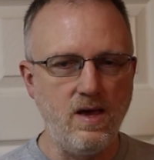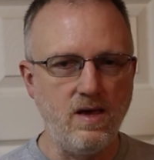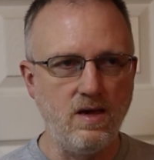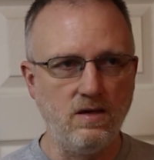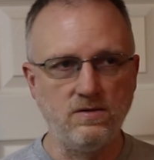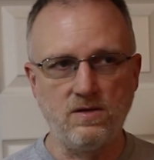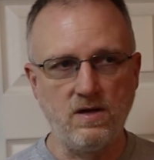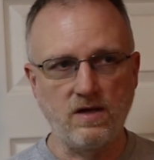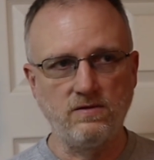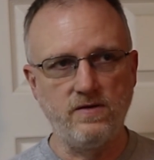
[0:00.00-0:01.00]
is the
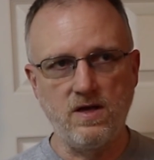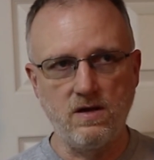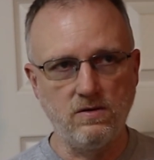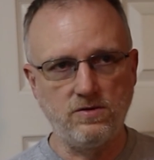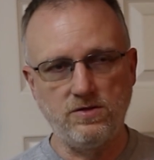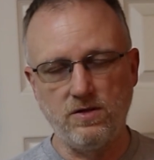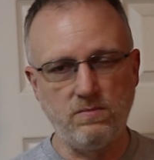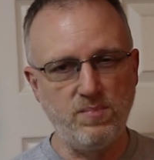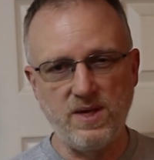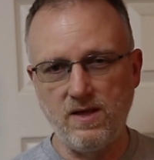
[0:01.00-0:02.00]
next video
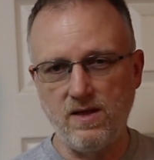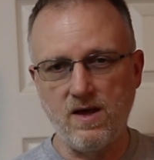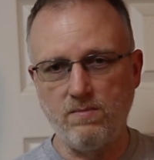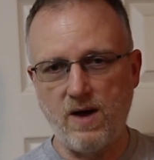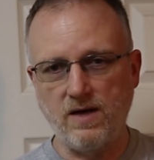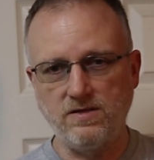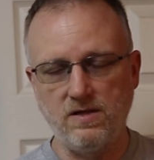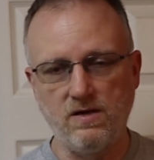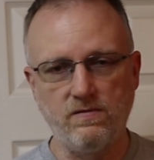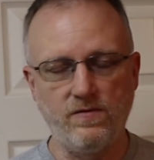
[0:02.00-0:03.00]
should be the
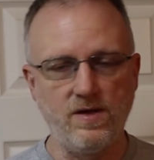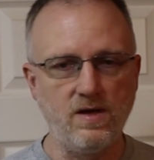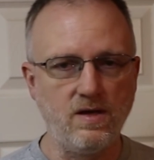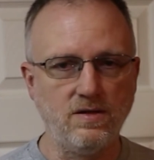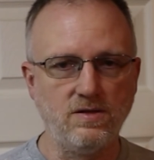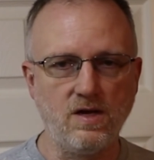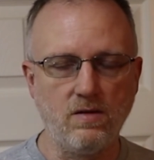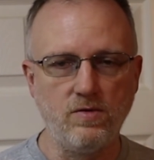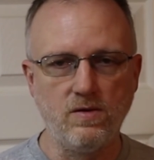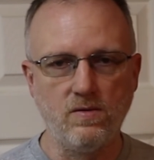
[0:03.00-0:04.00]
unboxing of the
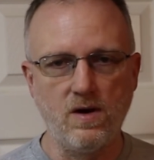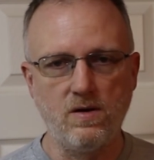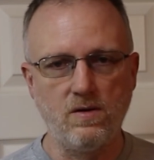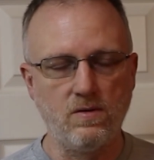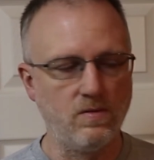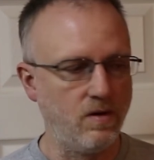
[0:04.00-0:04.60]
ZWO